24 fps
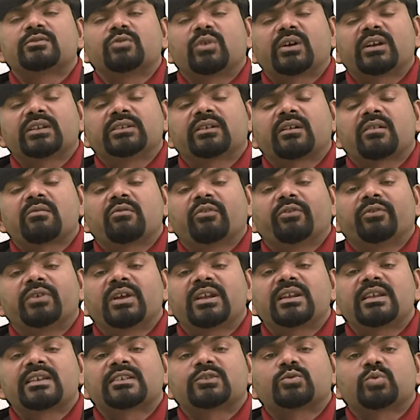Okay, there are
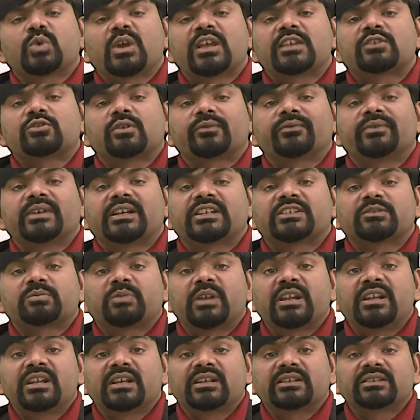various ways of
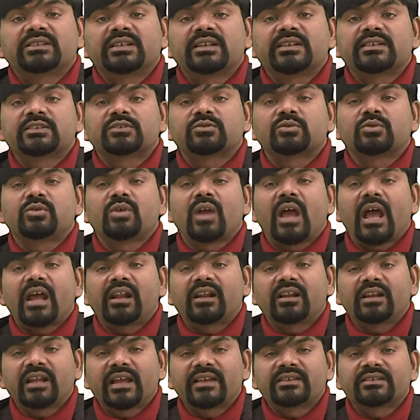explaining things,
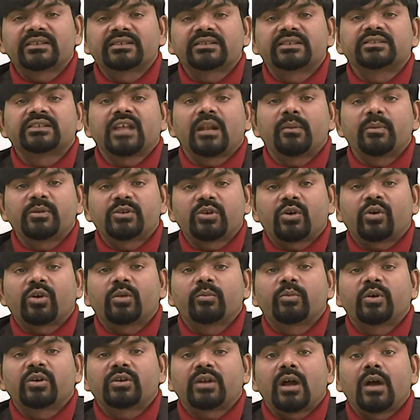analyzing things. I'll be talking
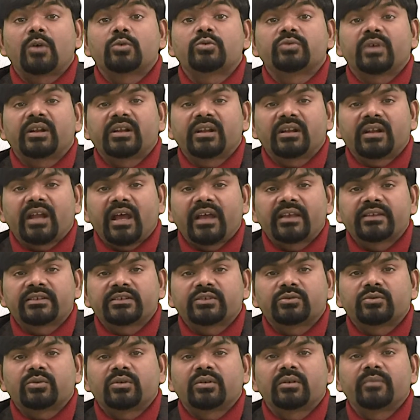about how to analyze,
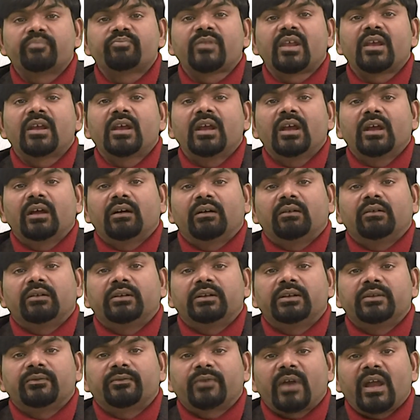or
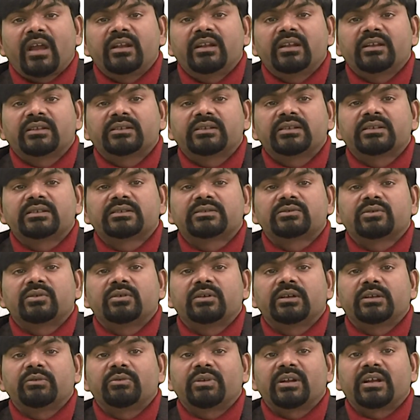defining things,
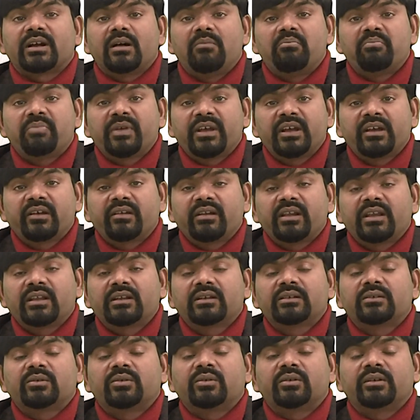or even
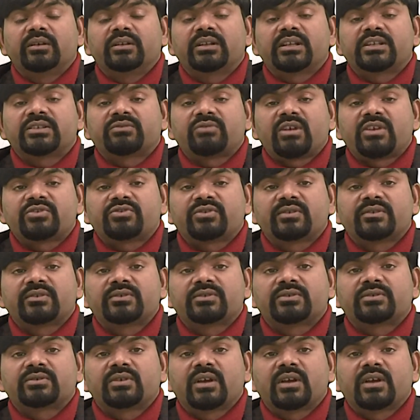comparing, or illustrations.